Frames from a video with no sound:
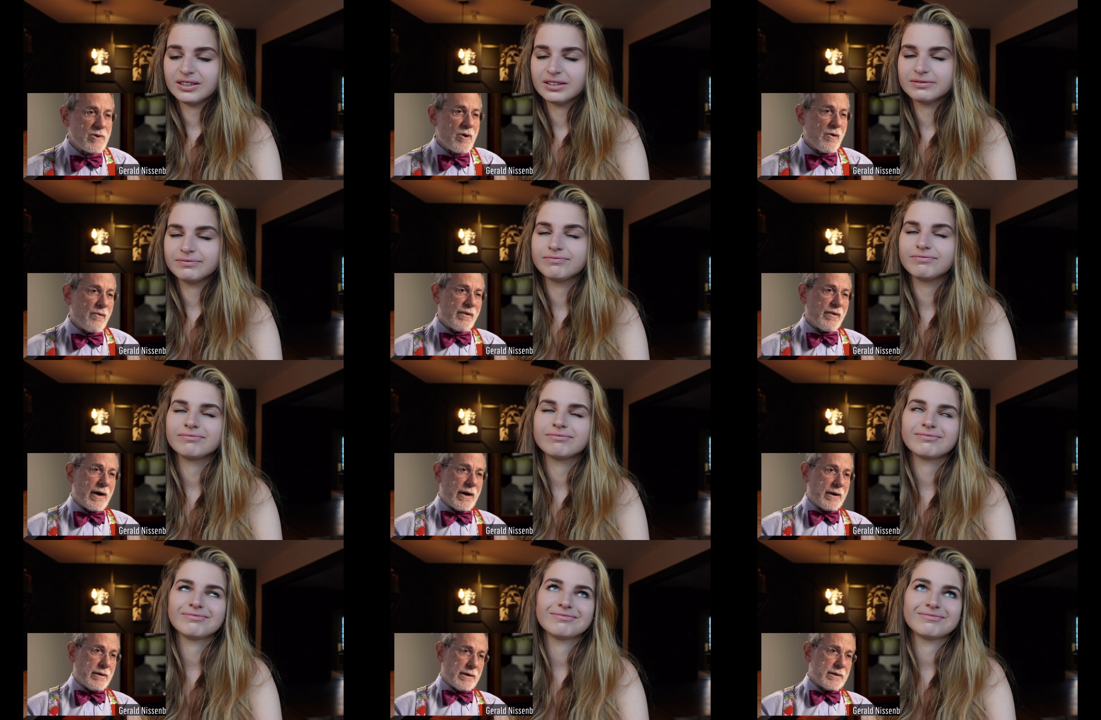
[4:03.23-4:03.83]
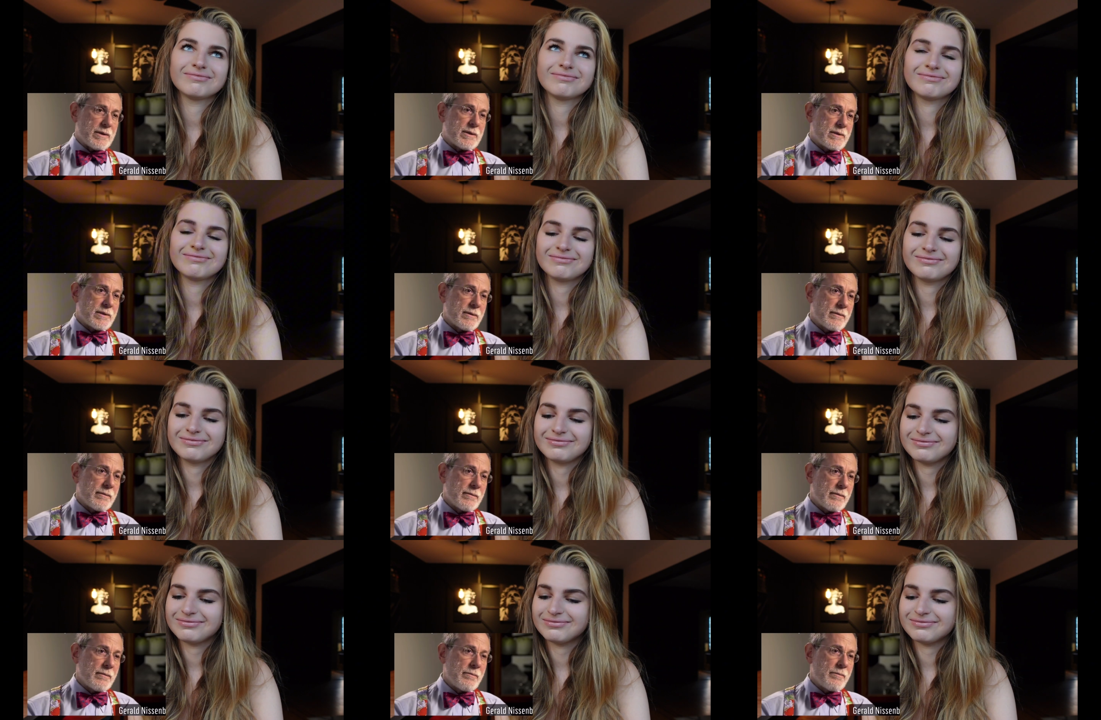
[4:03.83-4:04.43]
Speaker 1: no violence,
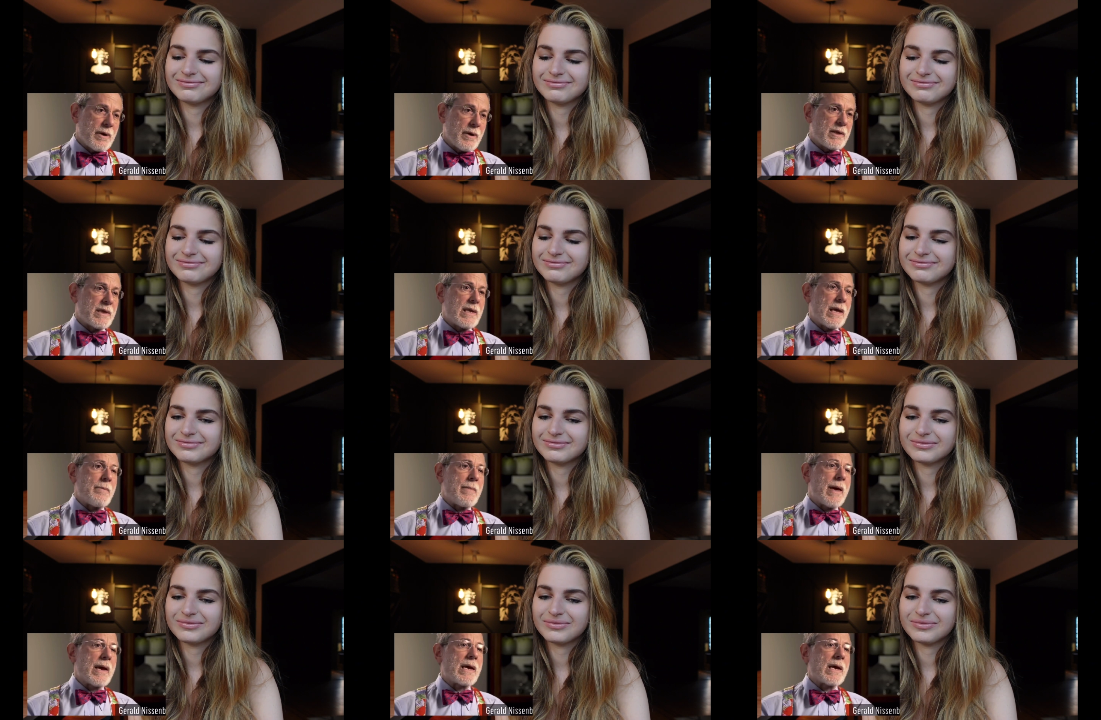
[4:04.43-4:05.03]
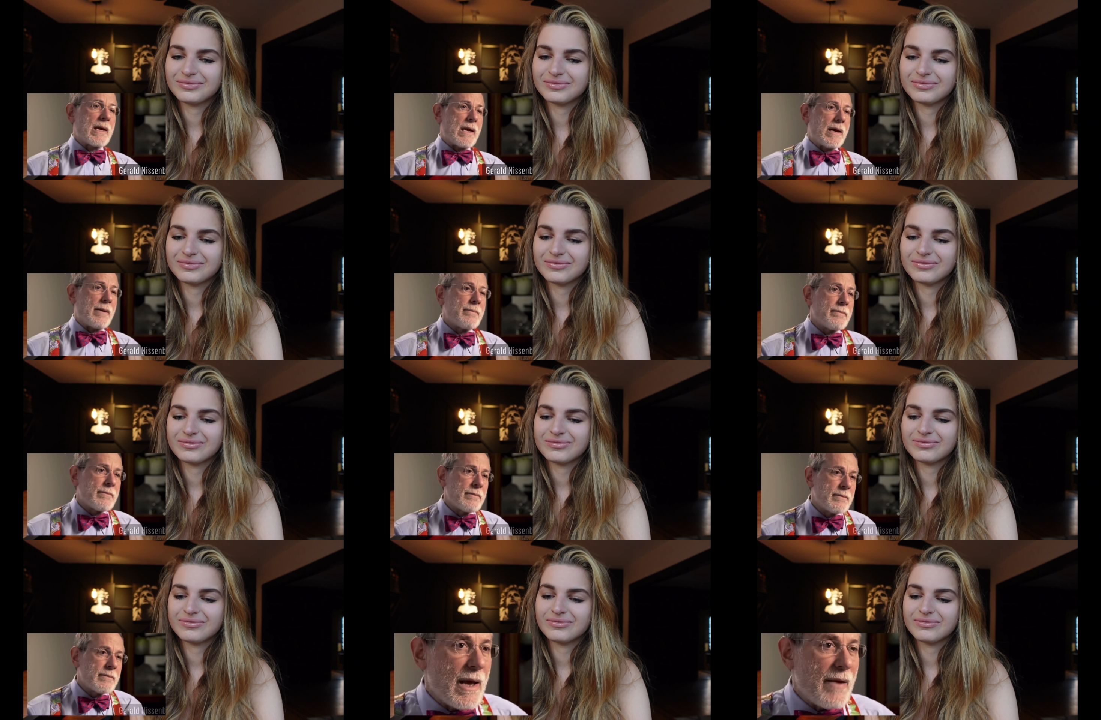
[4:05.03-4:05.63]
but they make it up.
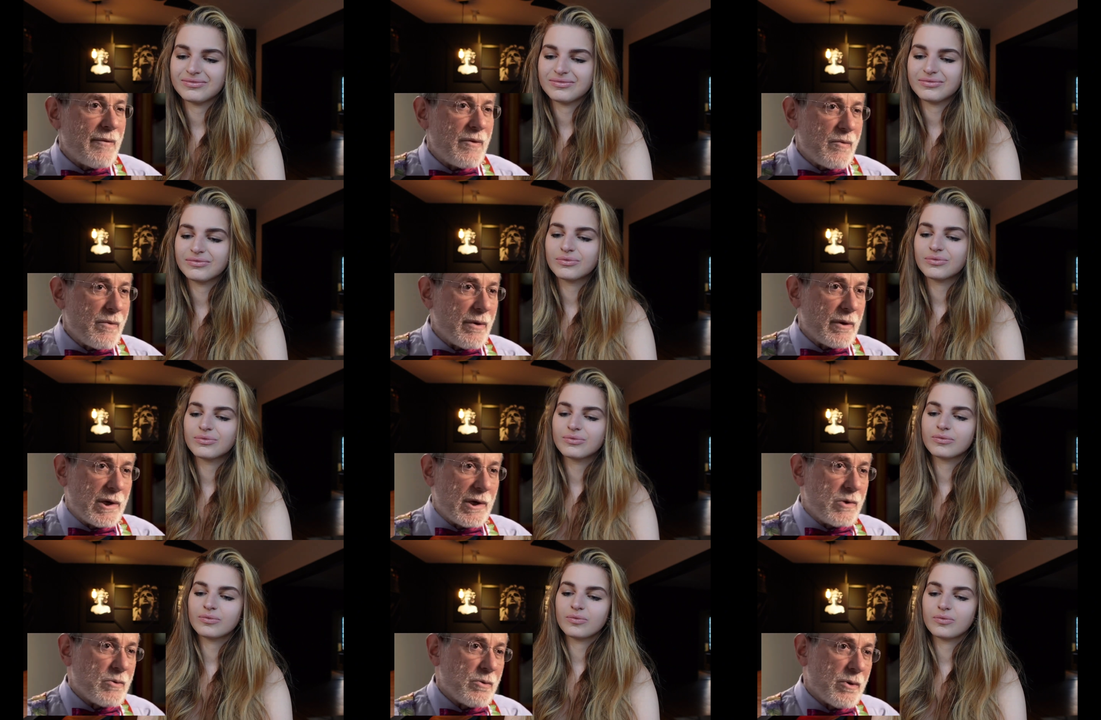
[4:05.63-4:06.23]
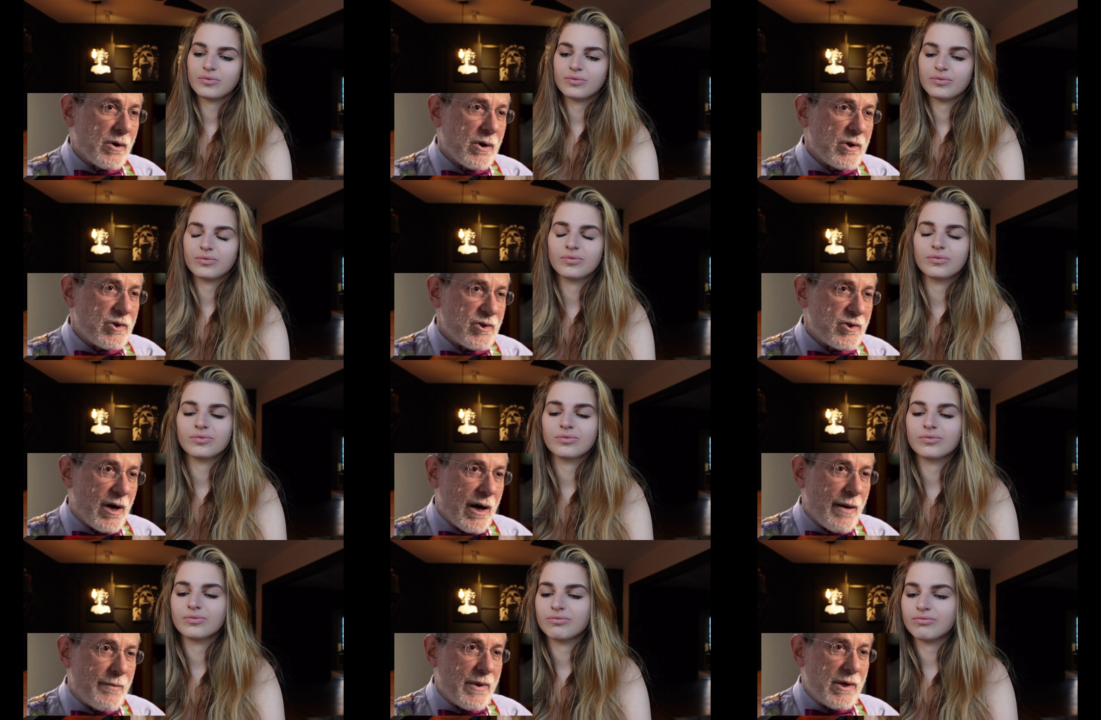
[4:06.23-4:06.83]
If you really do a good
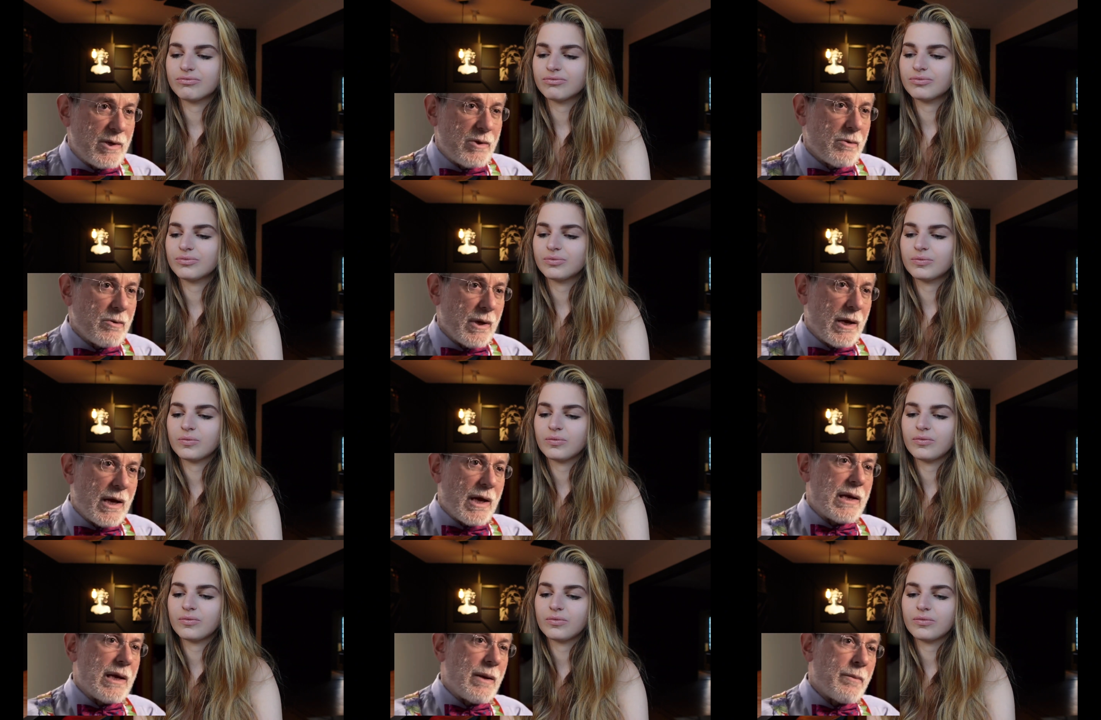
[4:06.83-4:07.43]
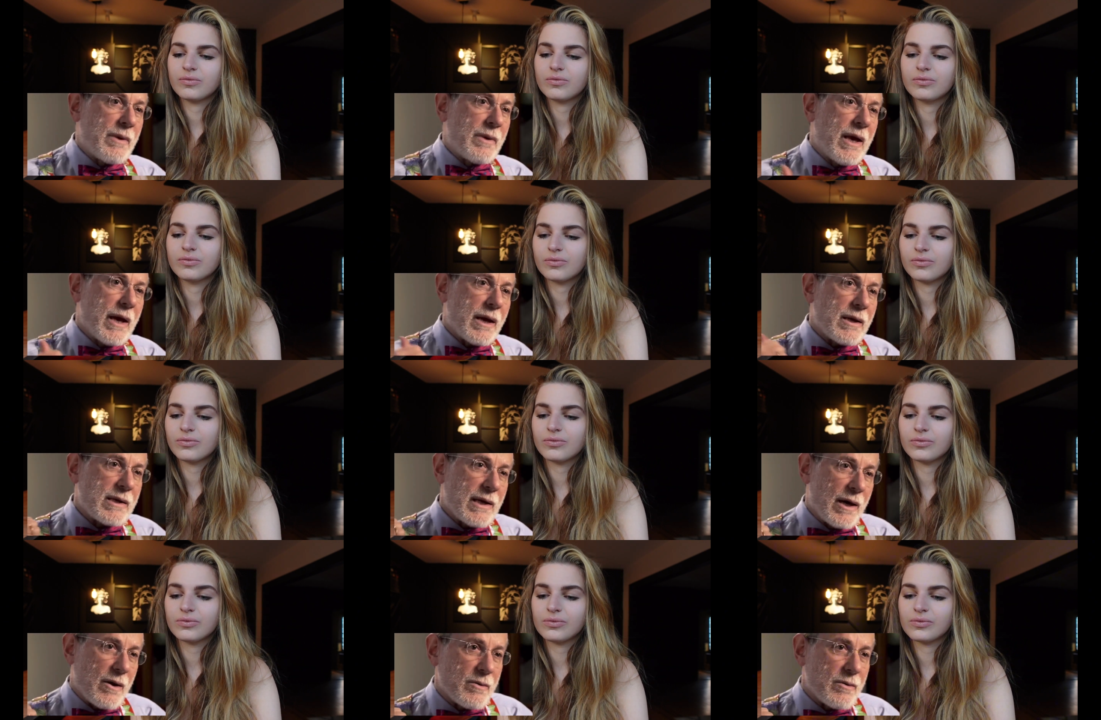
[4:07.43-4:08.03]
job, then you can get him
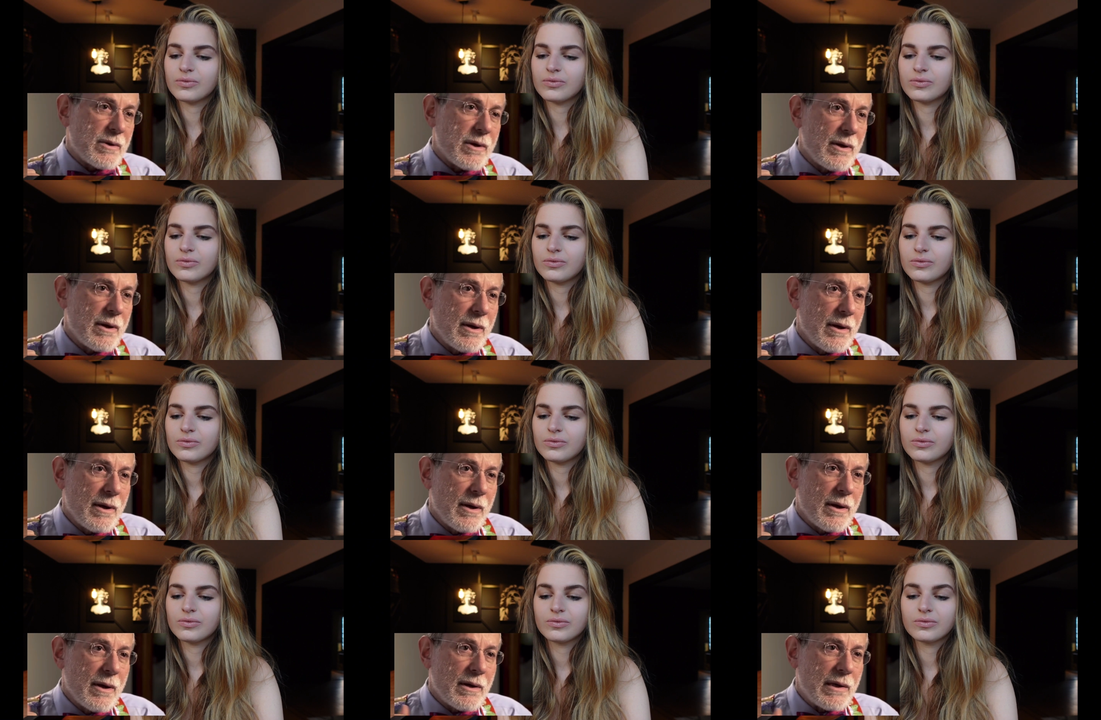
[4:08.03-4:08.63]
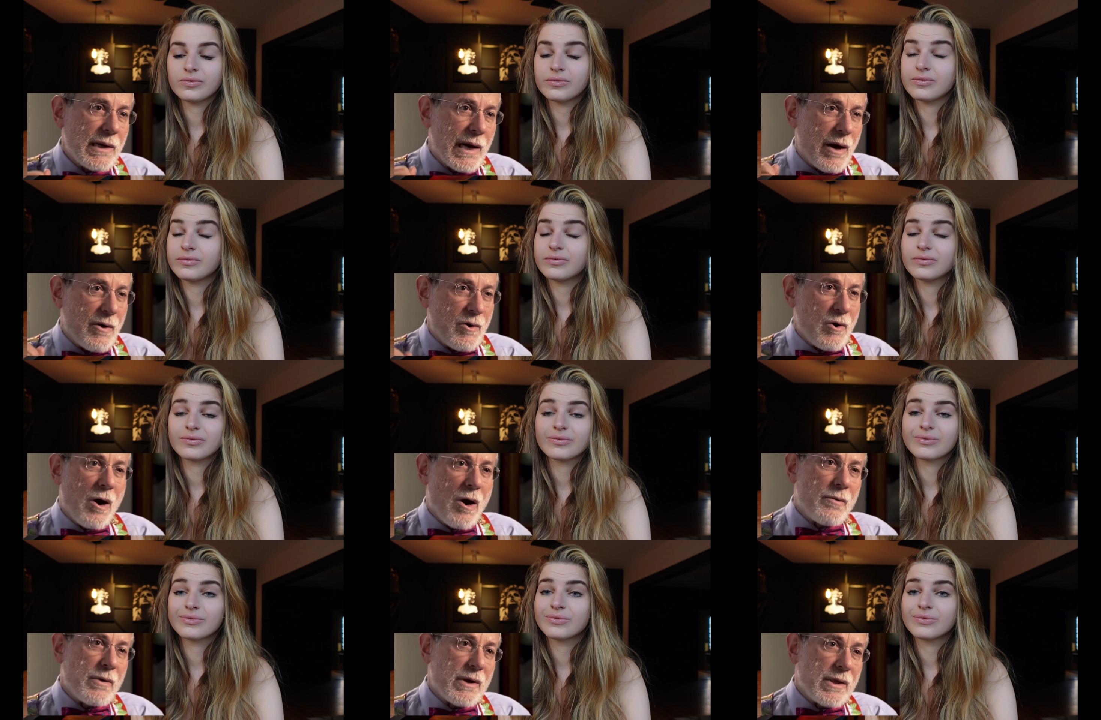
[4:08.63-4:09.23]
kicked out. Now
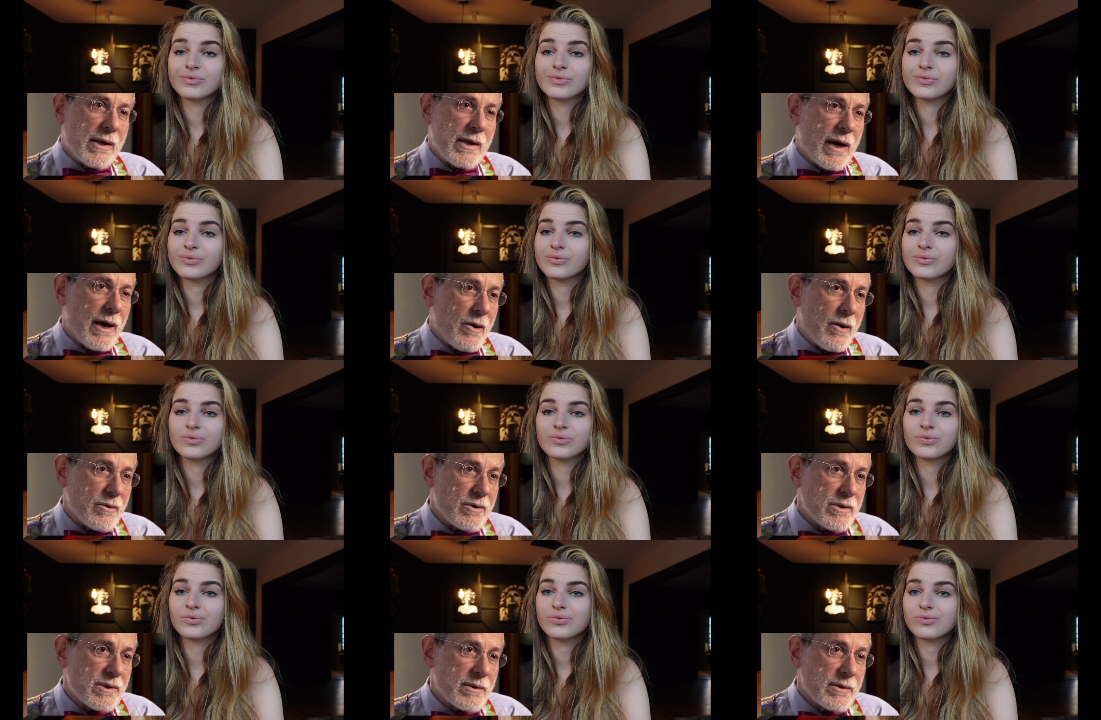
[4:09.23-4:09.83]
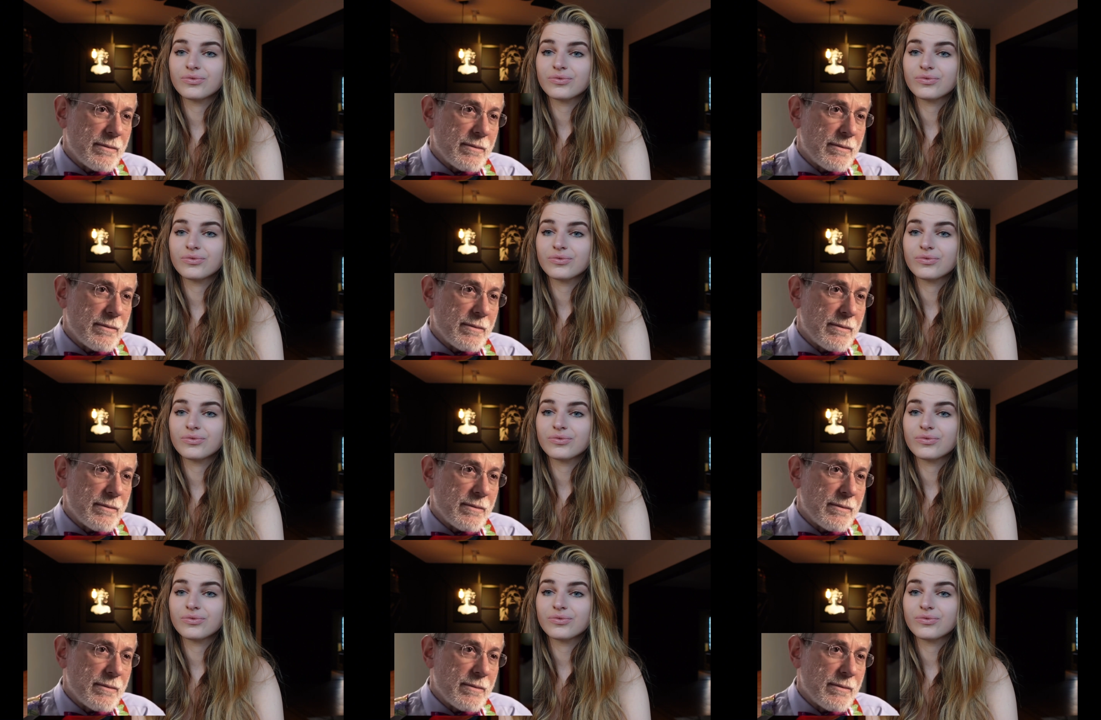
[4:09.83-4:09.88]
you're in the house.